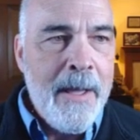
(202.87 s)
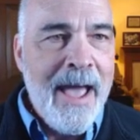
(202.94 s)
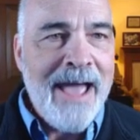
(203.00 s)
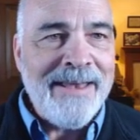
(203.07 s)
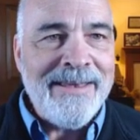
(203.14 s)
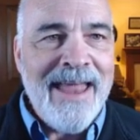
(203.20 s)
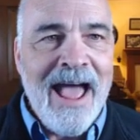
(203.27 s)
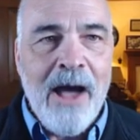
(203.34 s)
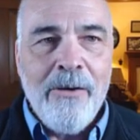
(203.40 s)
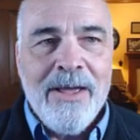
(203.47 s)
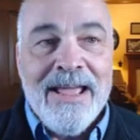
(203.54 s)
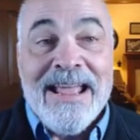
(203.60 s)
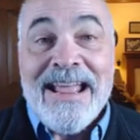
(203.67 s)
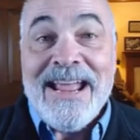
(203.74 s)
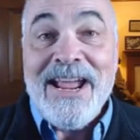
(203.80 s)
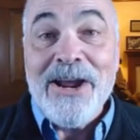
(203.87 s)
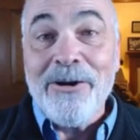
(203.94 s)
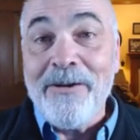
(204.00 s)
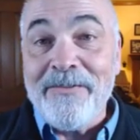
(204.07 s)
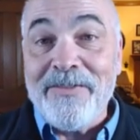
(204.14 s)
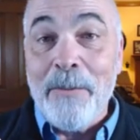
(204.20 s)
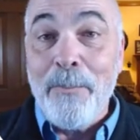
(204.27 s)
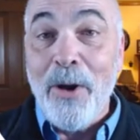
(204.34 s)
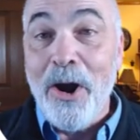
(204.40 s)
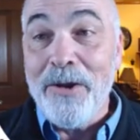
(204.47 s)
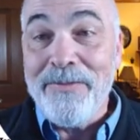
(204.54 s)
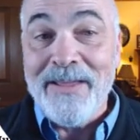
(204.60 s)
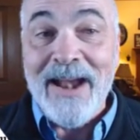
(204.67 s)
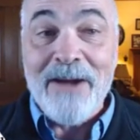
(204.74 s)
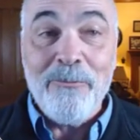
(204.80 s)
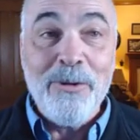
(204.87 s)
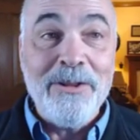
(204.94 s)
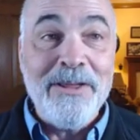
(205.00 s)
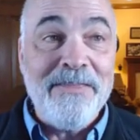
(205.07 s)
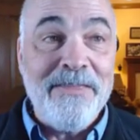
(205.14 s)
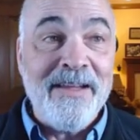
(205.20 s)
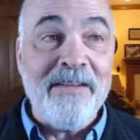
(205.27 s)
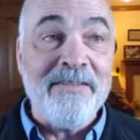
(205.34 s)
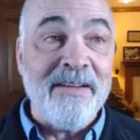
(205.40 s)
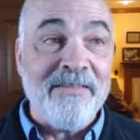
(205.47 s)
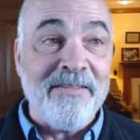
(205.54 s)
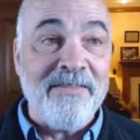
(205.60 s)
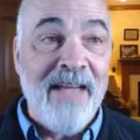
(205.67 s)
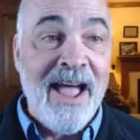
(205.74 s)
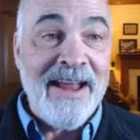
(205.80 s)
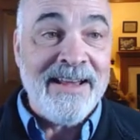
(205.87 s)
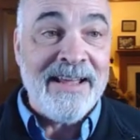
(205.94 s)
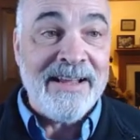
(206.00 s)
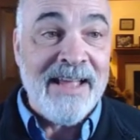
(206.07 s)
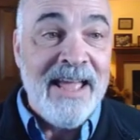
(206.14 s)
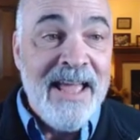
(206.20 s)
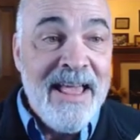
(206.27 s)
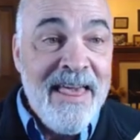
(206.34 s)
And now here is the part that I really think is exciting.